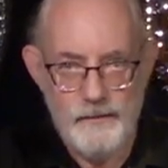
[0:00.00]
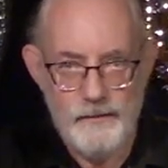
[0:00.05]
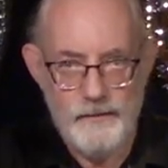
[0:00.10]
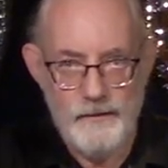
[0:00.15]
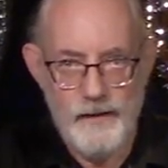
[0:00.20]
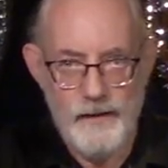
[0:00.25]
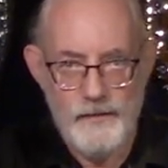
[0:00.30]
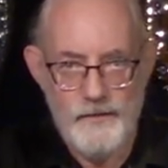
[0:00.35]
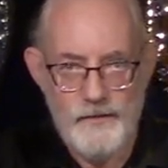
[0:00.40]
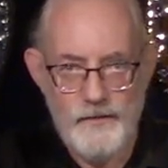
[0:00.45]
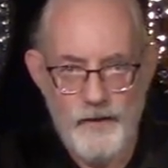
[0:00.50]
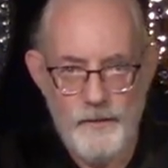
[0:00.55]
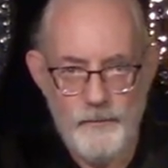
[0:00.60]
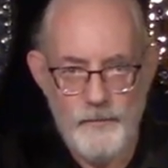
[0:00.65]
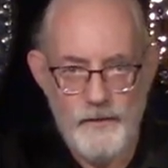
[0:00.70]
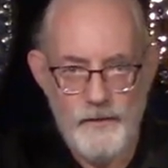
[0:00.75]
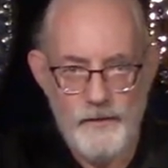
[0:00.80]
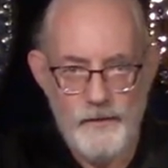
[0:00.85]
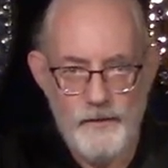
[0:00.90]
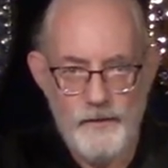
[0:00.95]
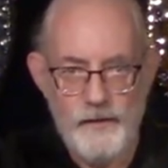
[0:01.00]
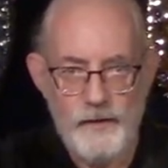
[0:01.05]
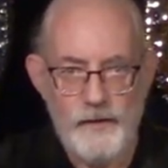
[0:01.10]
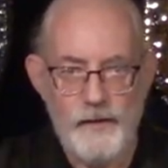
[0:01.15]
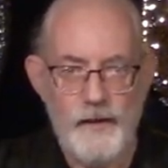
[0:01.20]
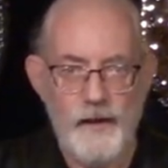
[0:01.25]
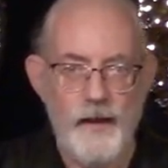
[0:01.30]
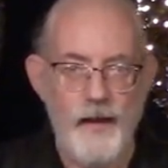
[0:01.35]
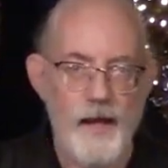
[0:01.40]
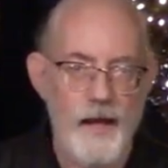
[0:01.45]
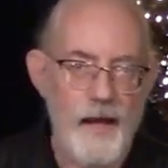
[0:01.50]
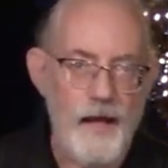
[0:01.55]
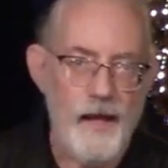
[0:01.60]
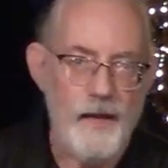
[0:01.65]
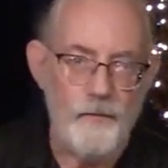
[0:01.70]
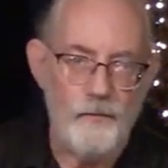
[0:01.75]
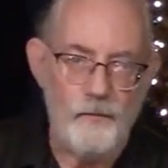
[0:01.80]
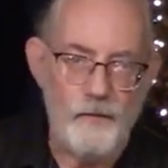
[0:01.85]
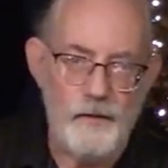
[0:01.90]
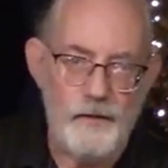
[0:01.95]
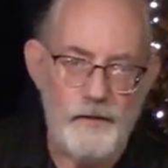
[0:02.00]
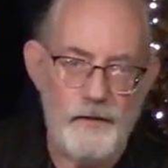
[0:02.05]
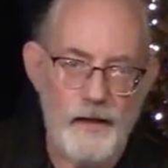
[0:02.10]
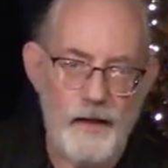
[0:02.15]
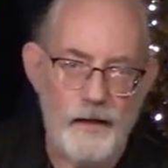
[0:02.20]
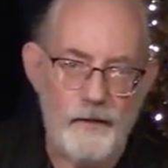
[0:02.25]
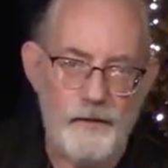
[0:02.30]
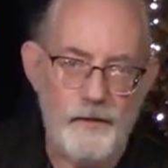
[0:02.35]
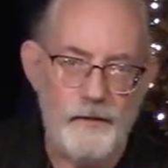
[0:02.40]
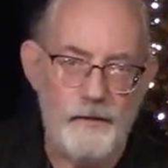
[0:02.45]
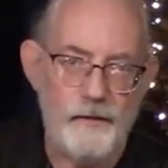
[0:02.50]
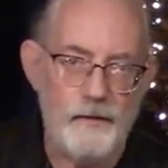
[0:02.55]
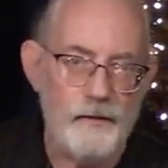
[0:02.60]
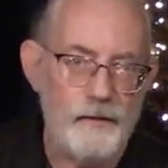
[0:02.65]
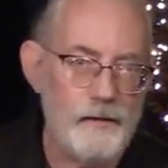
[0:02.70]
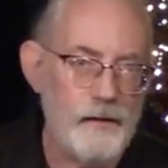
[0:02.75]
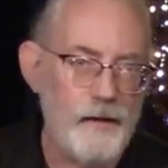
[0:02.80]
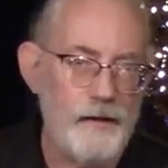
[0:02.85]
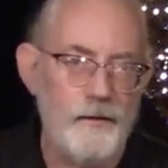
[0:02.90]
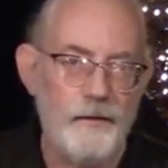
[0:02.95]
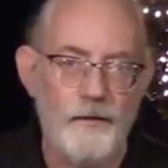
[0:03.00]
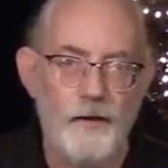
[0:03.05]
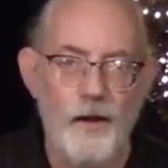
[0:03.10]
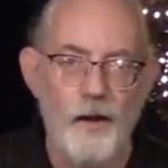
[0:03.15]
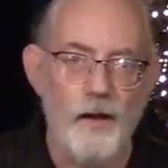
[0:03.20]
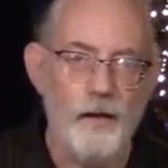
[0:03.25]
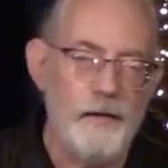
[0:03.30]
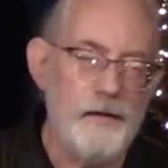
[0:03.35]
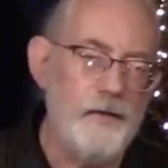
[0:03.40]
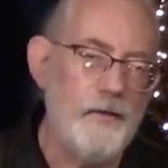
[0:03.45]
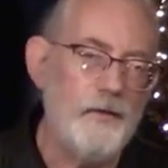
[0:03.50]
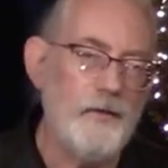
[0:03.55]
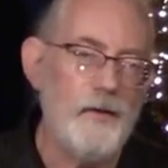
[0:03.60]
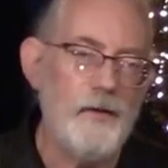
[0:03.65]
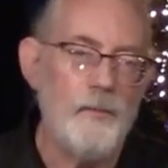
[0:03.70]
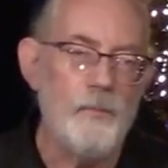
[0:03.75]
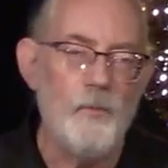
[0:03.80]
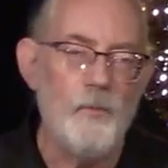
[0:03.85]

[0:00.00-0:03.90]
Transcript: lights up here and one down here and they're all easily